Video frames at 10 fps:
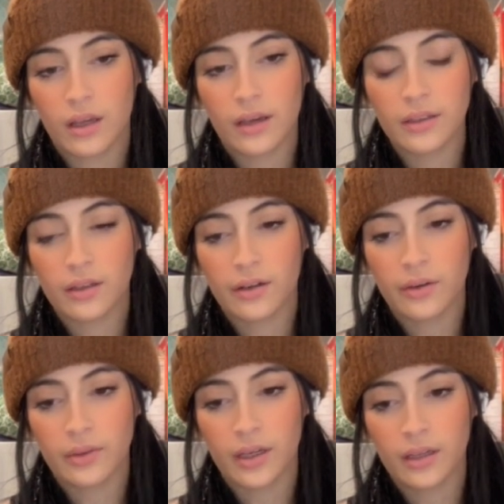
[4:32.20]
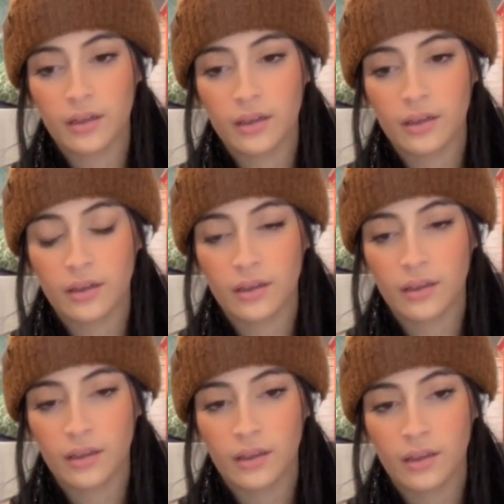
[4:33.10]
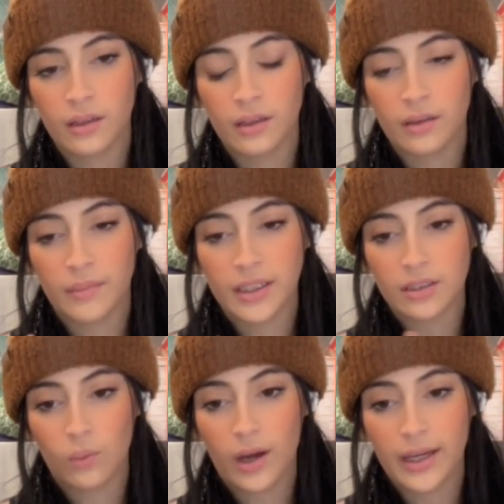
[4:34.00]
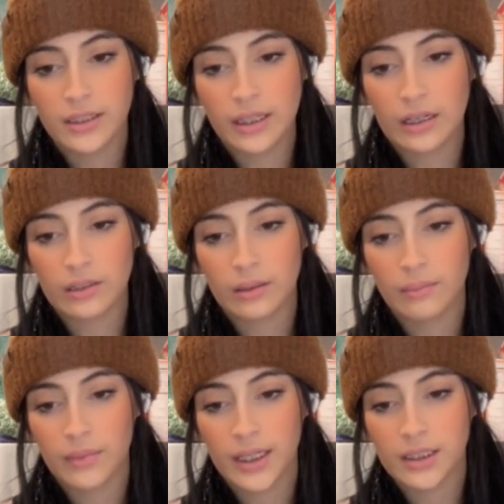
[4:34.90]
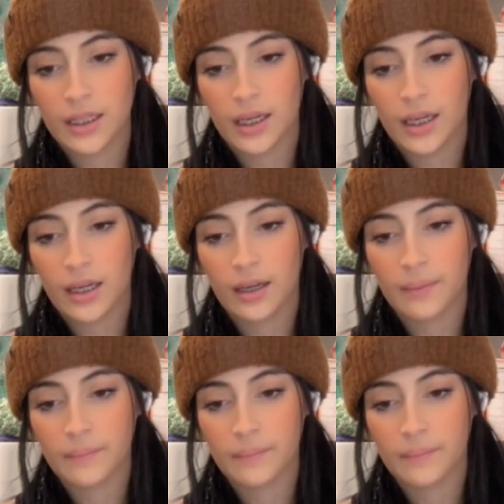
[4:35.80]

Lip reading: Llorona makes a Y sound. Mantequilla?